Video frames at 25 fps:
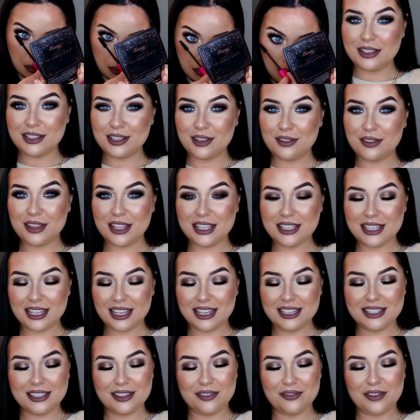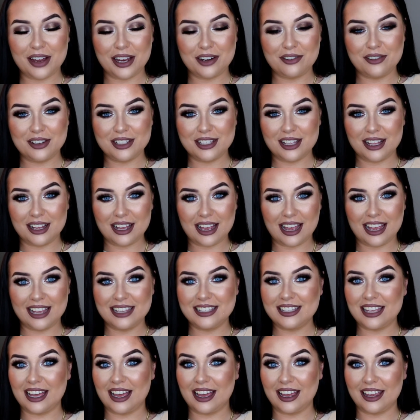So this is the final result,
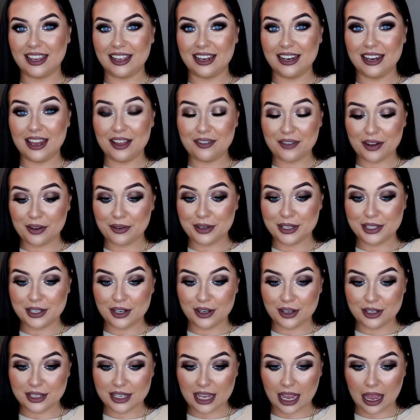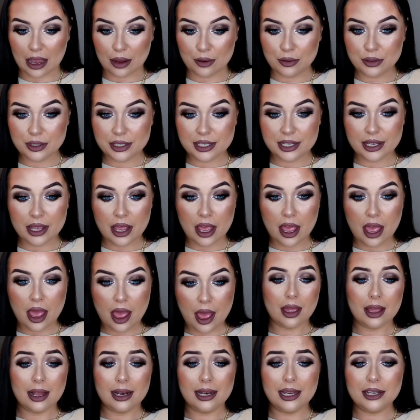guys. I love how it's turned out.
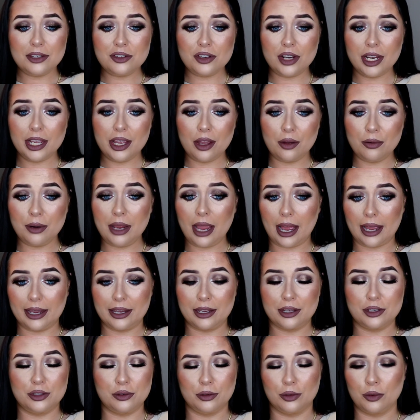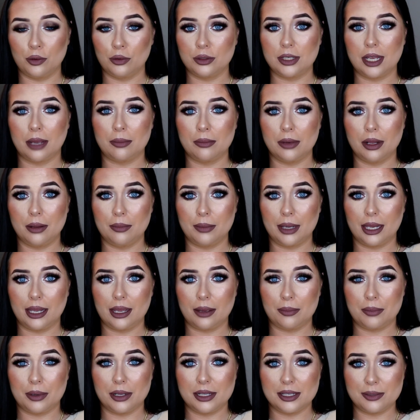Literally only I could do an autumnal
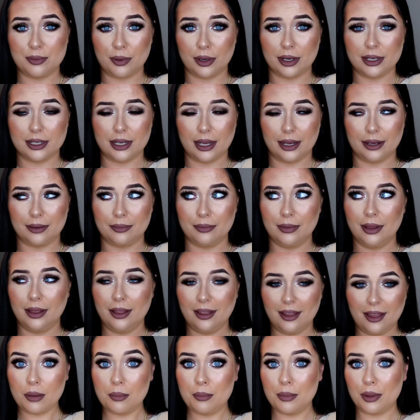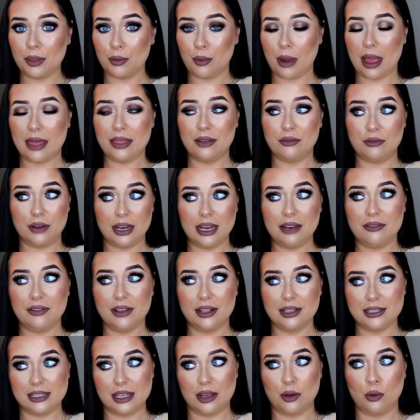makeup in springtime, but the weather really
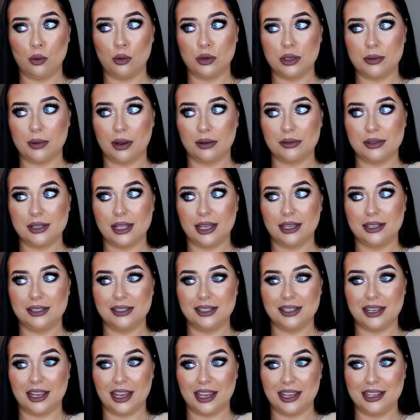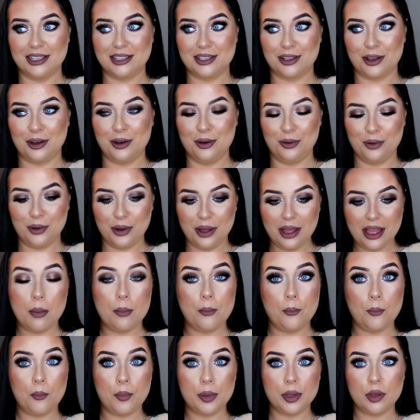feels like autumn outside today, so
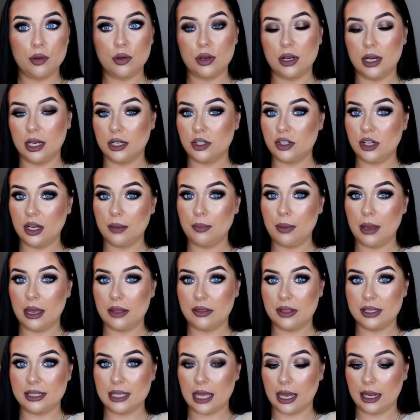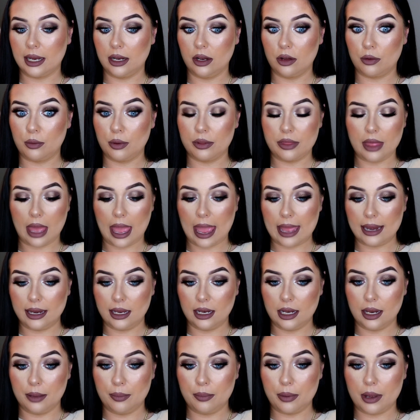but you could literally pair this eye look with any
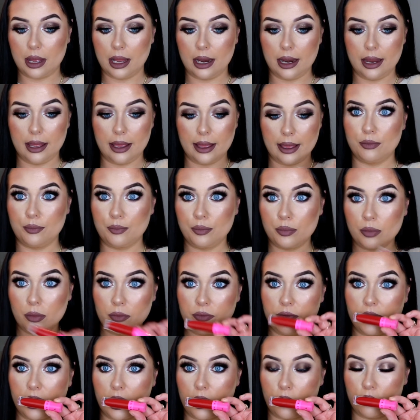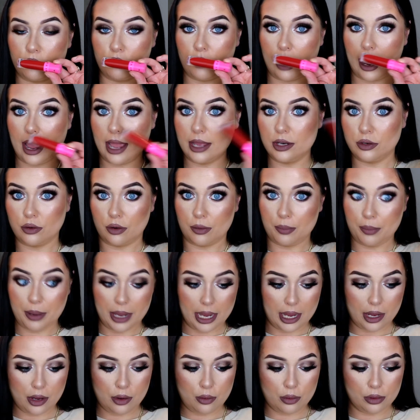lip colour. I feel like a red or a
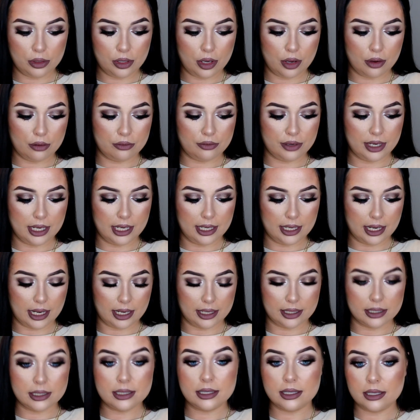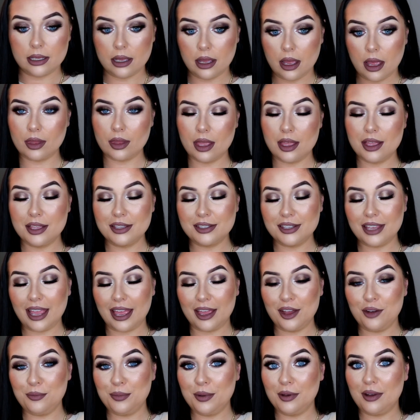pink would go really nice. So yeah, I
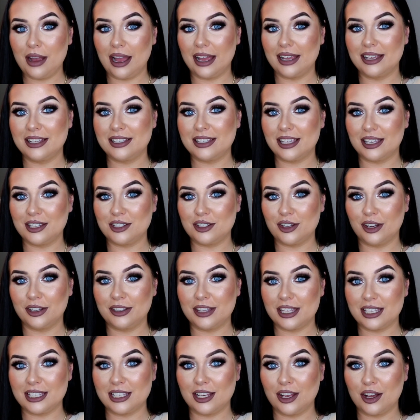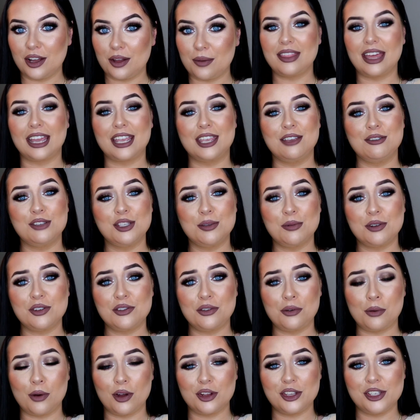hope you guys enjoyed this look. Thank you so much
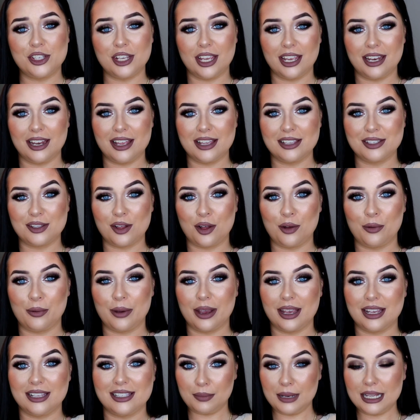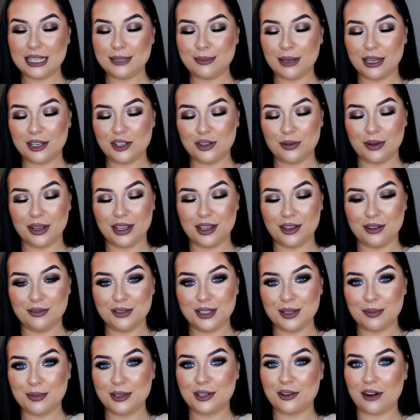for watching. As always, please make sure you
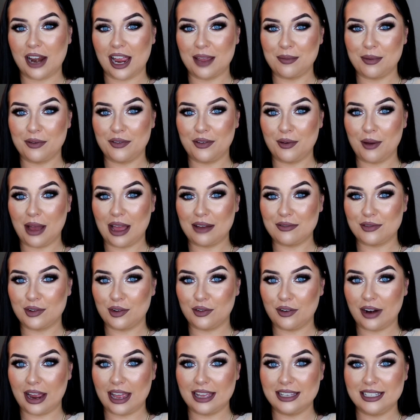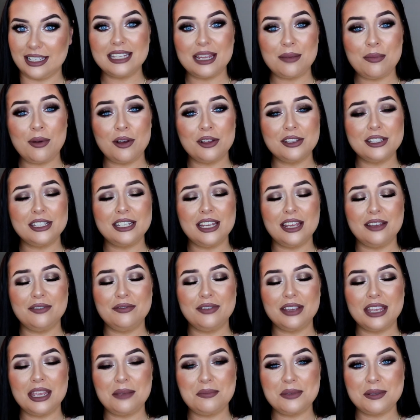subscribe if you haven't already. Stay positive,
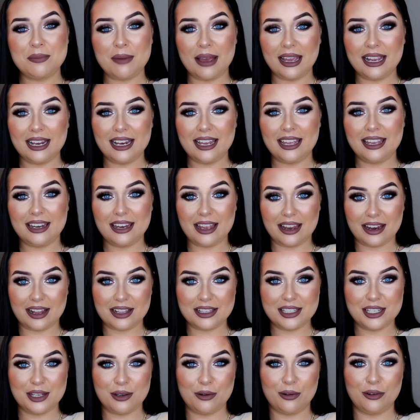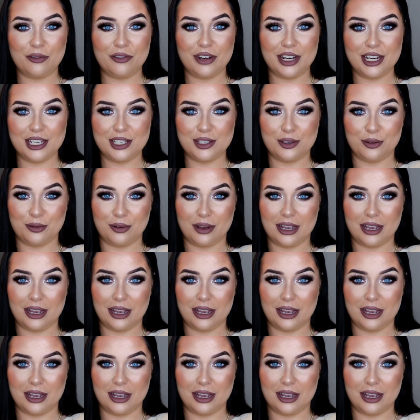keep smiling, and I'll see you all really soon,